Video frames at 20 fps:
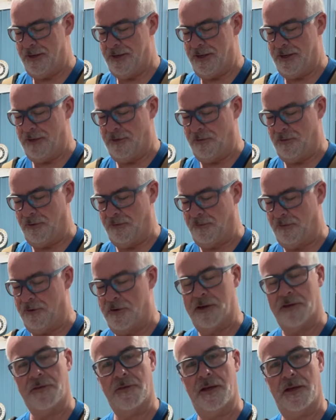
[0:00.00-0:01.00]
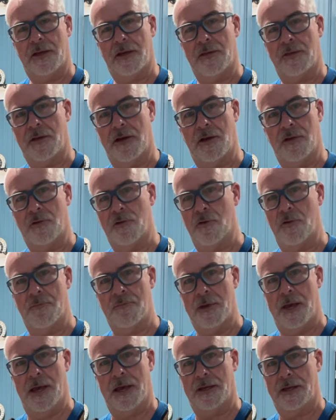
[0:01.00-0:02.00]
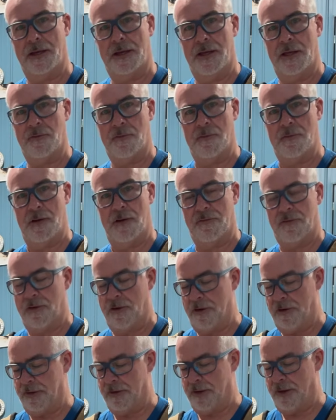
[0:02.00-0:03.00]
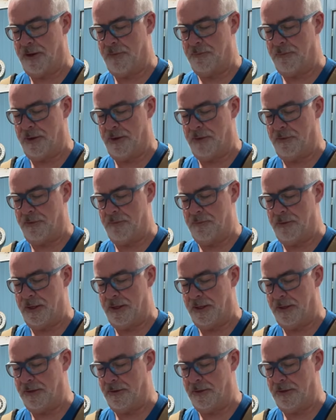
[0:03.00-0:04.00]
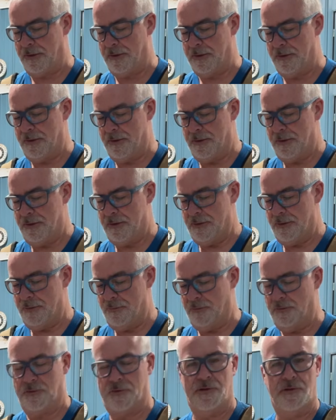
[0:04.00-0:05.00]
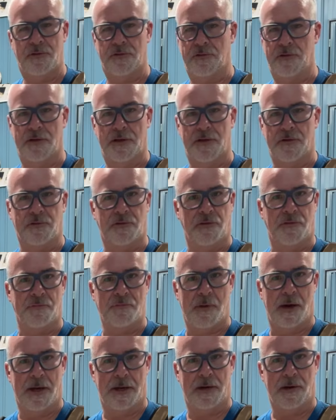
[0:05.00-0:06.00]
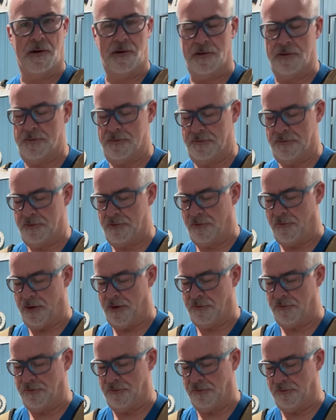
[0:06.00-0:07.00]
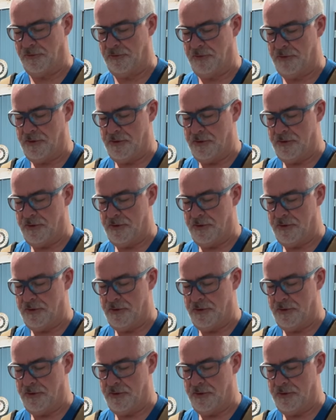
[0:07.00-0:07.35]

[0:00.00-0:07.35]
and look for anything, and then I'll go back again with my fairing compound and make, which usually is just minor corrections.